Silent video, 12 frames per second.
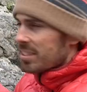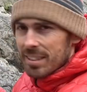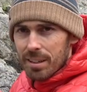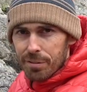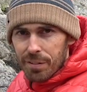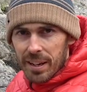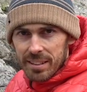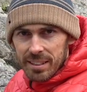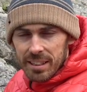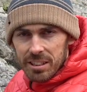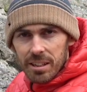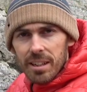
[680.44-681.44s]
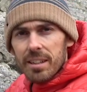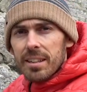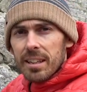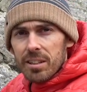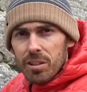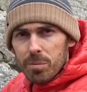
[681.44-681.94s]
still affecting each other.
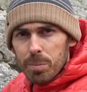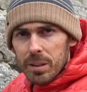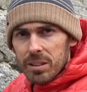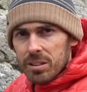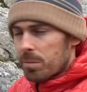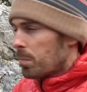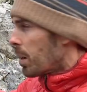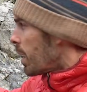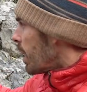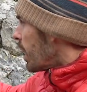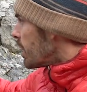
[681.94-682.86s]
There could be some